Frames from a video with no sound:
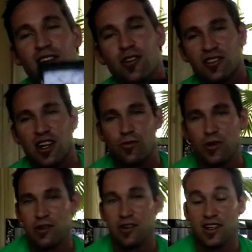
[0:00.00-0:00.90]
Looked up
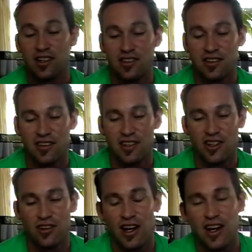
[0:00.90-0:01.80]
rarity lists,
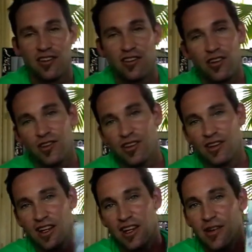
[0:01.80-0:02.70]
etc., and on
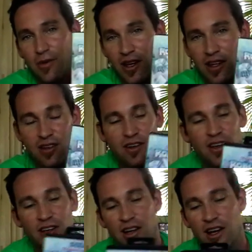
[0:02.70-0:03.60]
eBay
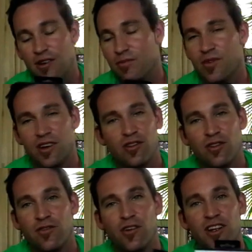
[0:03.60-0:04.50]

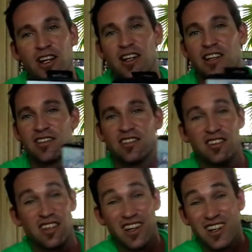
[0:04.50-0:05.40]
couldn't find any
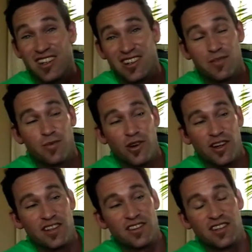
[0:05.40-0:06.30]
listings, any
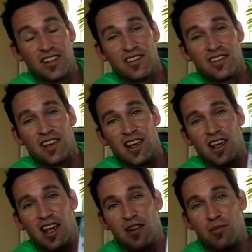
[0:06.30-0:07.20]
expired listings,
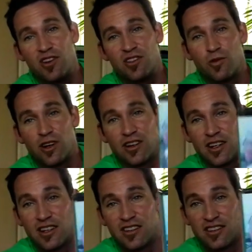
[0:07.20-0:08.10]
and in most
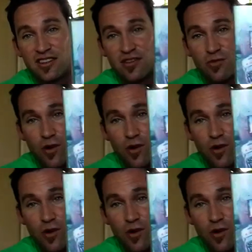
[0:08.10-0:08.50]
rarity lists this is